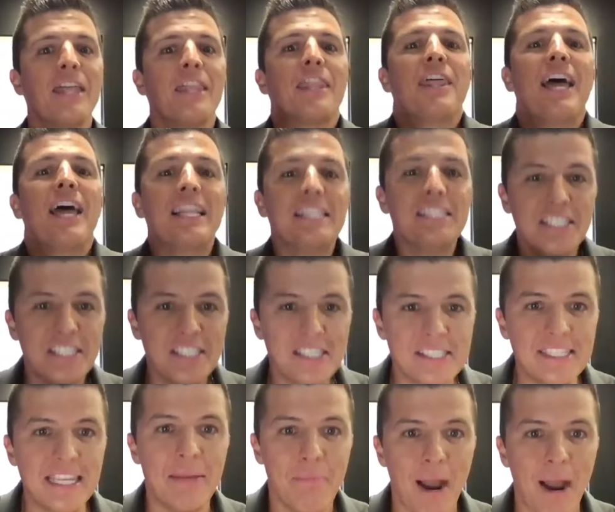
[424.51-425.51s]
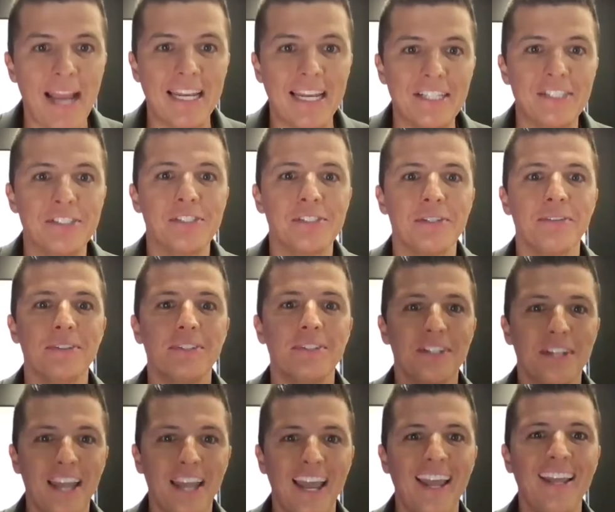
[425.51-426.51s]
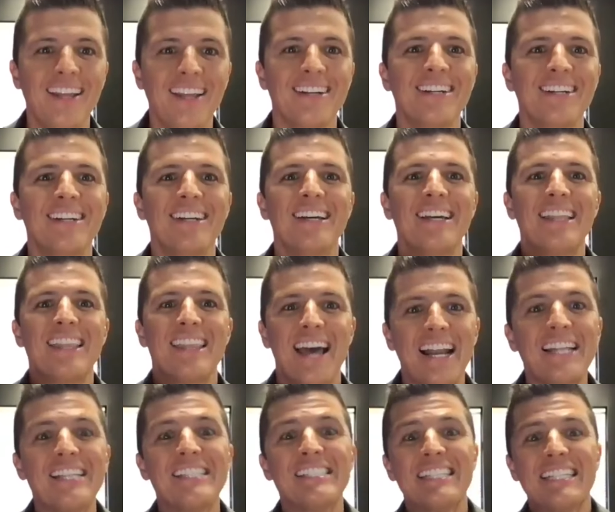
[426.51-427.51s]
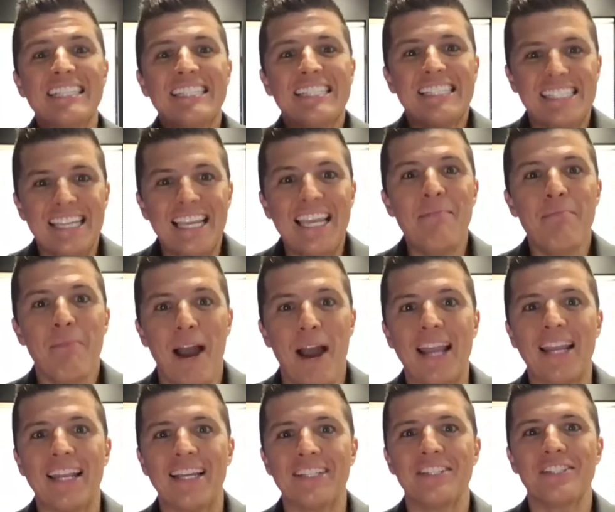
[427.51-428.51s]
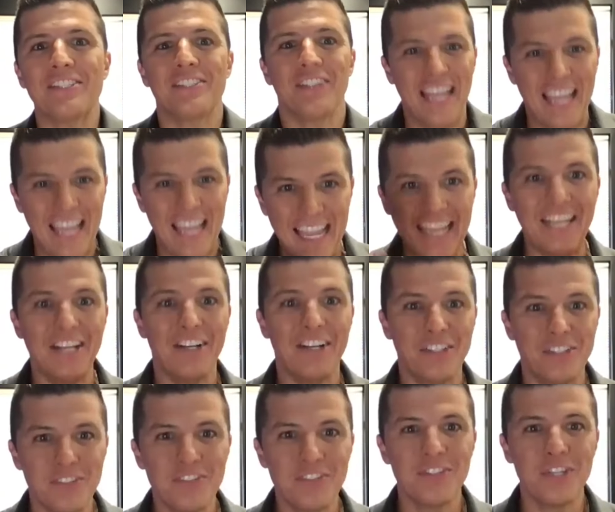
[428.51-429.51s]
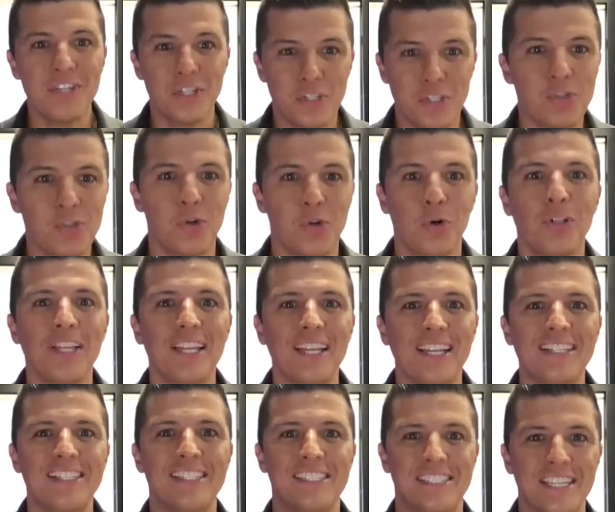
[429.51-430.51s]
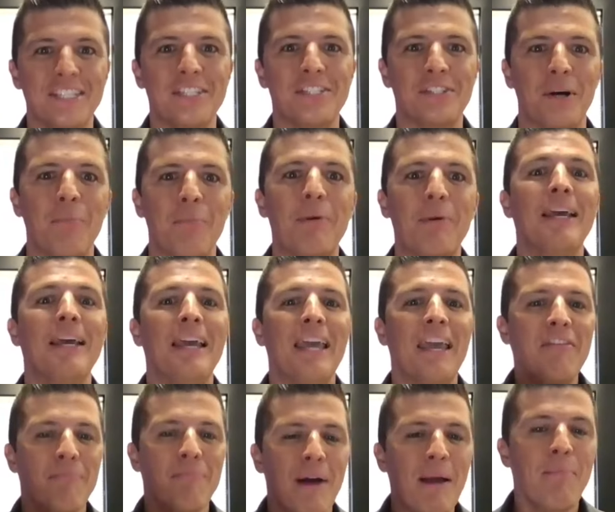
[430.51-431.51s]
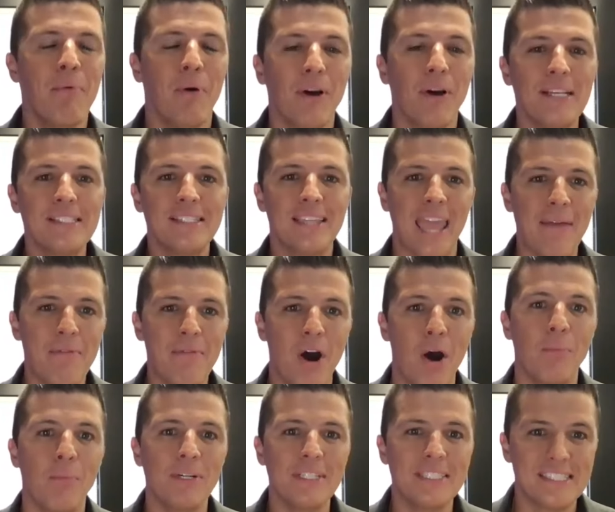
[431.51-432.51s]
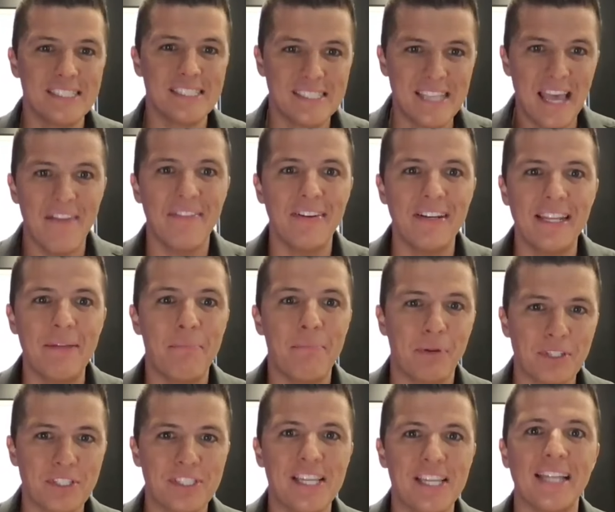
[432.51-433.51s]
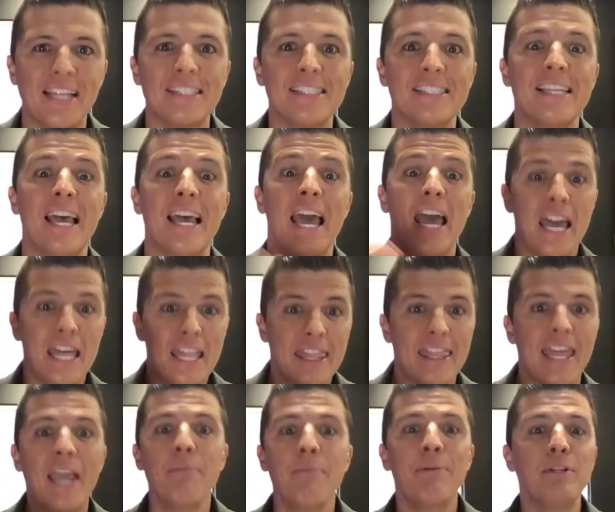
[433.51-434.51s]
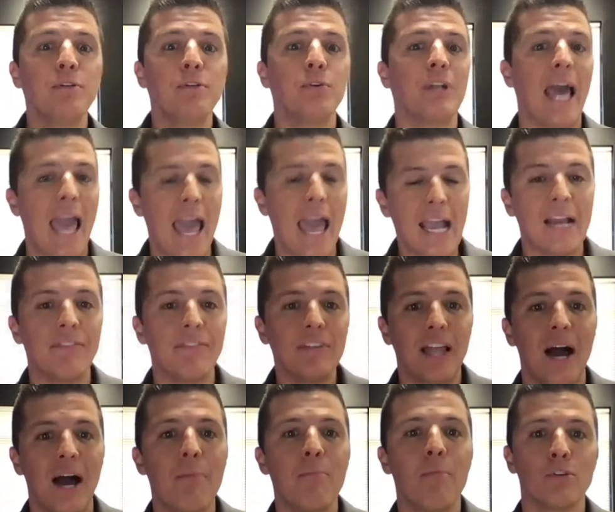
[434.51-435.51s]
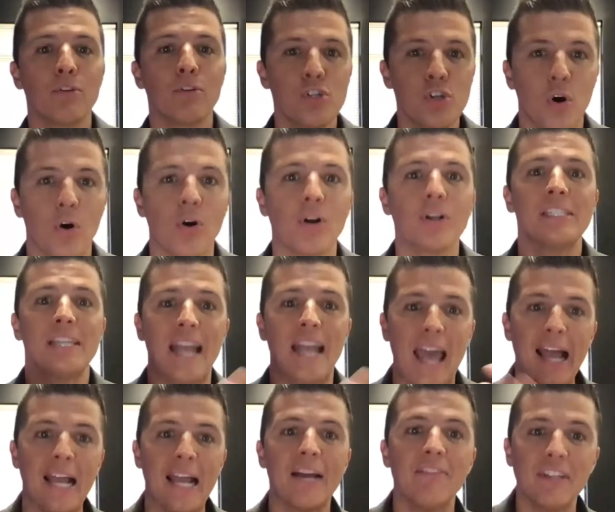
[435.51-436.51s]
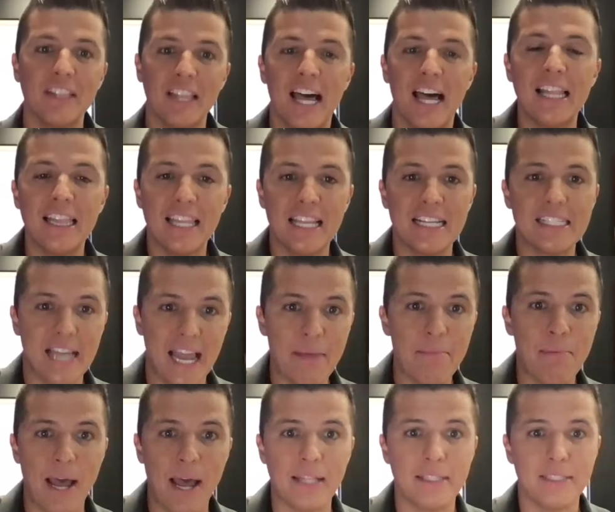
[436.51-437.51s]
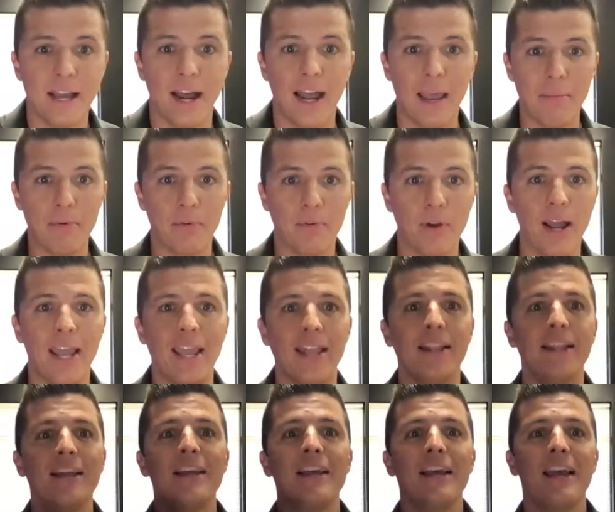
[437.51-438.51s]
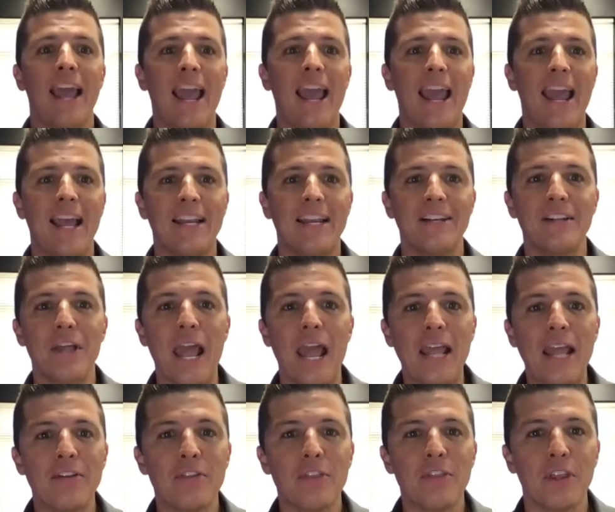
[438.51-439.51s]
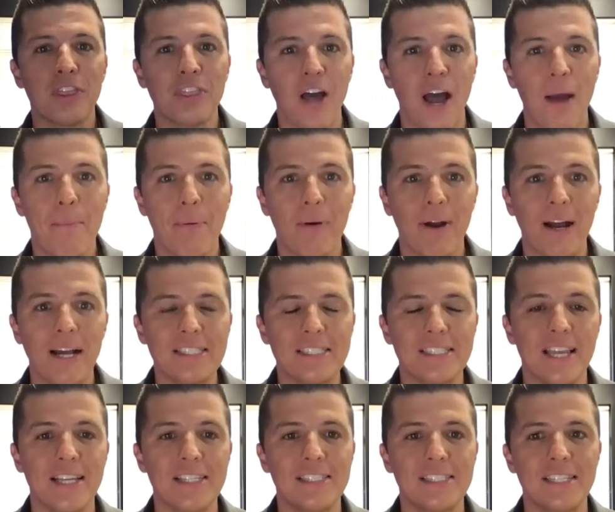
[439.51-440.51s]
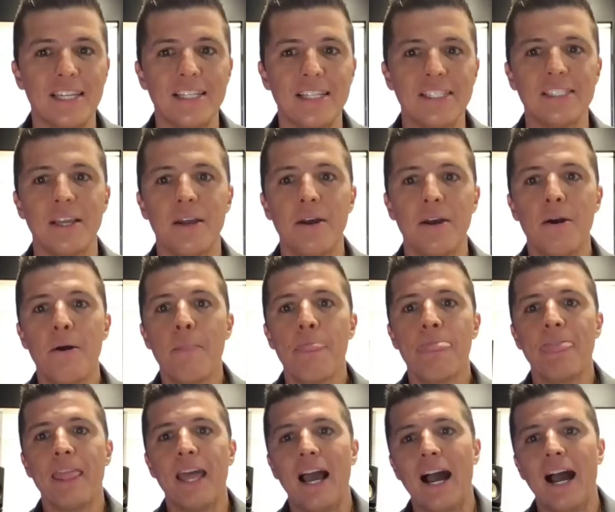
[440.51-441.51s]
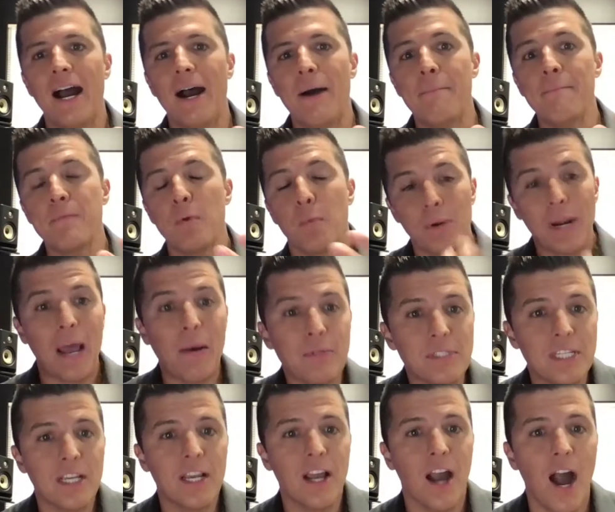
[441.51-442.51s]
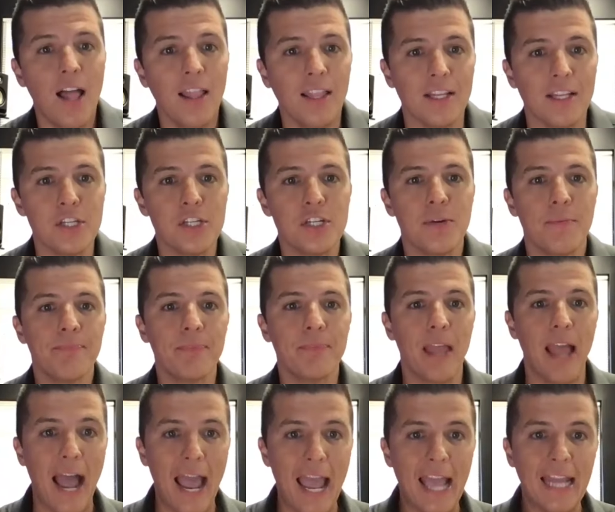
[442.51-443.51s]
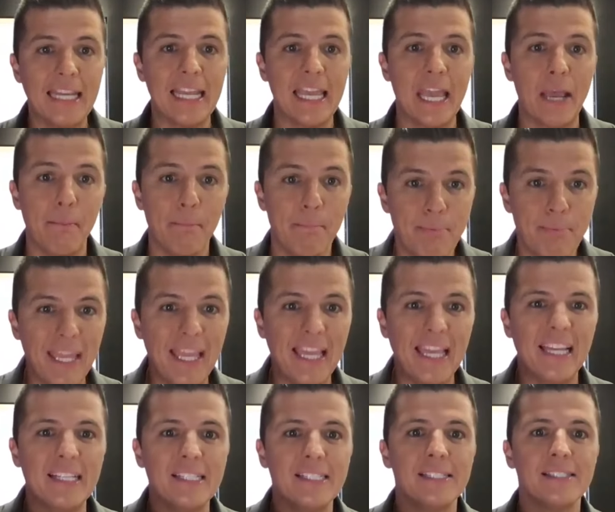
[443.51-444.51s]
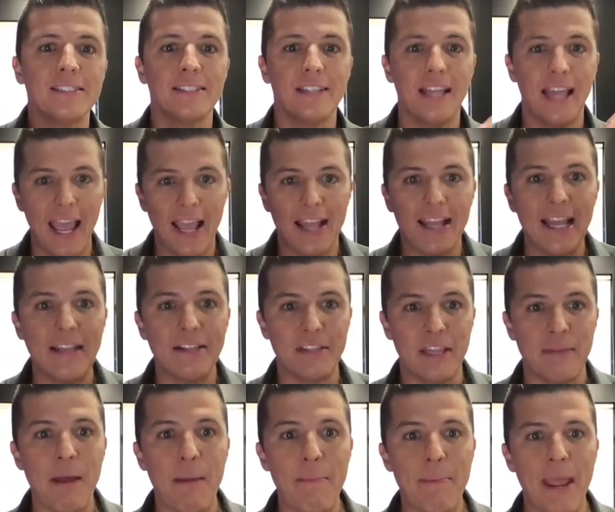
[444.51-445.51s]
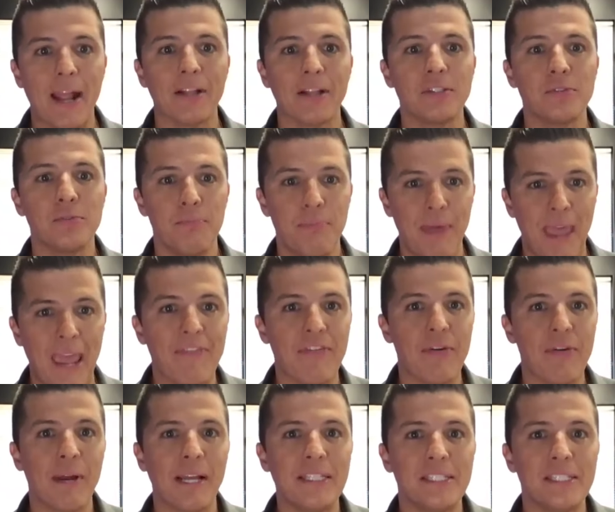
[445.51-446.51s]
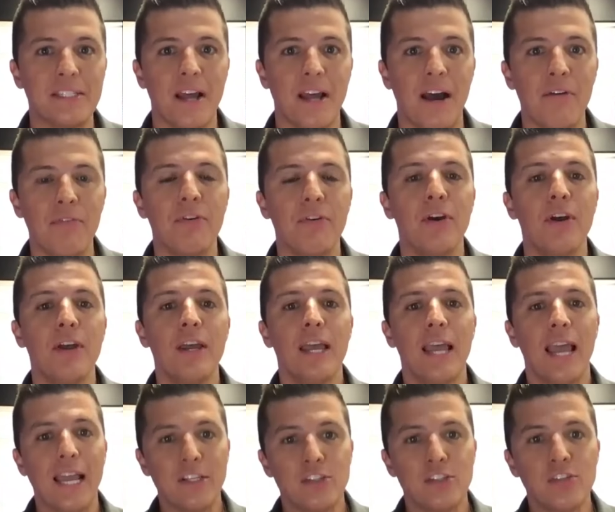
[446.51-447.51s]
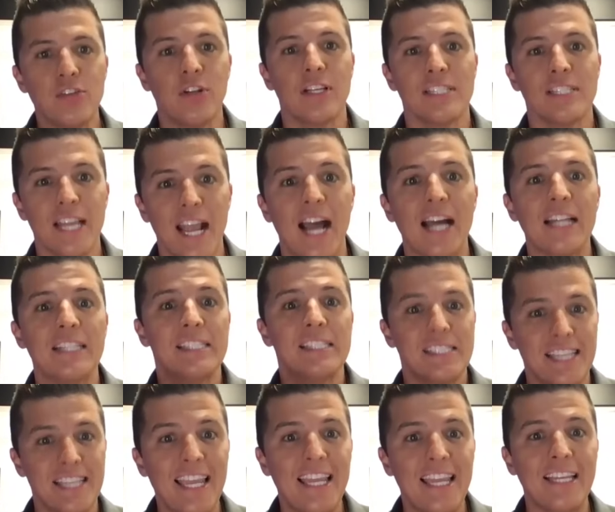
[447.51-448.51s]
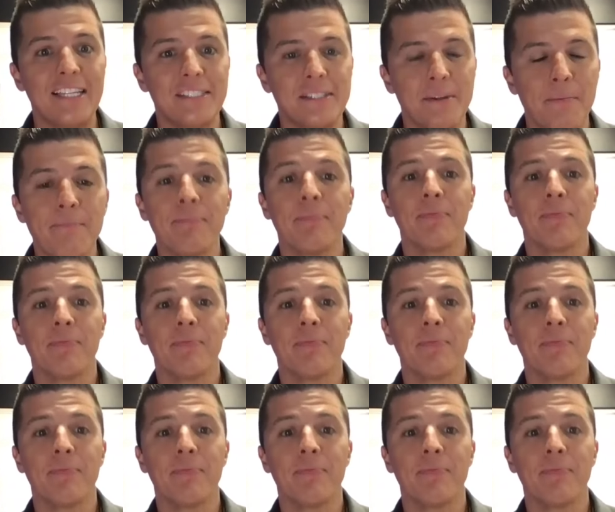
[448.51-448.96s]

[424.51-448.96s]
that's a C minus. Okay. That is a C minus in the schooling system. If my boys came home with 70%, they'd be doing a heck of a lot more chores and a heck of a lot less iPad time, right? And the thought process is, when I was in college, I had to get B's, then my parents would pay for my stuff. As soon as I got C's,